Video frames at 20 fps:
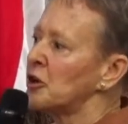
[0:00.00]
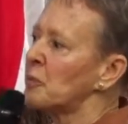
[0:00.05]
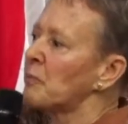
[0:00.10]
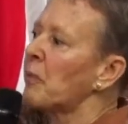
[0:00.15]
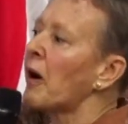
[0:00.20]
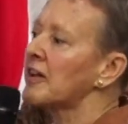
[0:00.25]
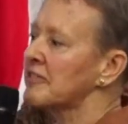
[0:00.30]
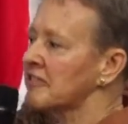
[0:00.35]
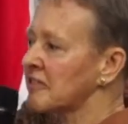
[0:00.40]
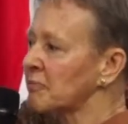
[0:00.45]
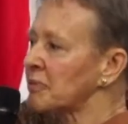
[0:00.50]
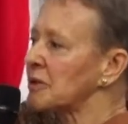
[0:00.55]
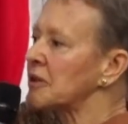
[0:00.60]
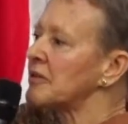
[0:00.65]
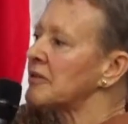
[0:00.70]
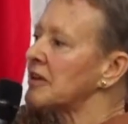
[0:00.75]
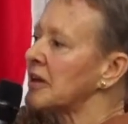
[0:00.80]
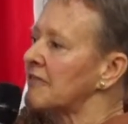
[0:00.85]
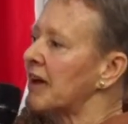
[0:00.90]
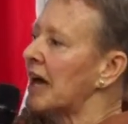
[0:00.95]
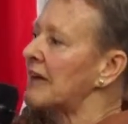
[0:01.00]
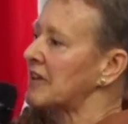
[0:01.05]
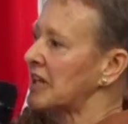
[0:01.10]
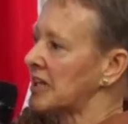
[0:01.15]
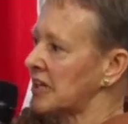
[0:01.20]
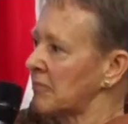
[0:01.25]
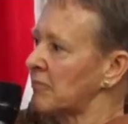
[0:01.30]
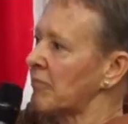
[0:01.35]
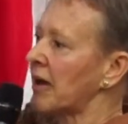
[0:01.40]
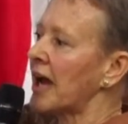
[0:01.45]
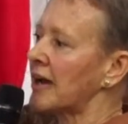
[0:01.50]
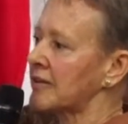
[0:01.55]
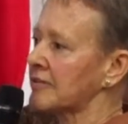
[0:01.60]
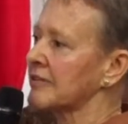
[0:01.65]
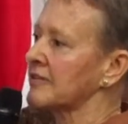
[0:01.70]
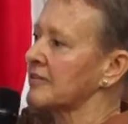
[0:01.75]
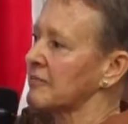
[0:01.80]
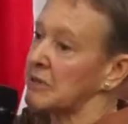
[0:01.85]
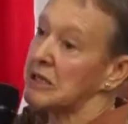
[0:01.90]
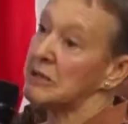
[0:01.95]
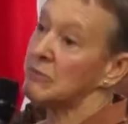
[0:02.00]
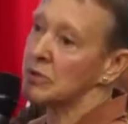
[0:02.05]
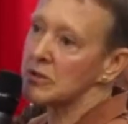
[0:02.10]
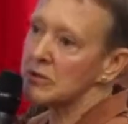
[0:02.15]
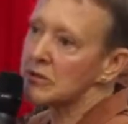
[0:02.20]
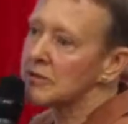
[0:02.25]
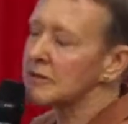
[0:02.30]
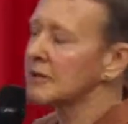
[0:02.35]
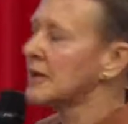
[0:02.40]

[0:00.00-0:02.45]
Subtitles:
possibility of having an impact is minimal.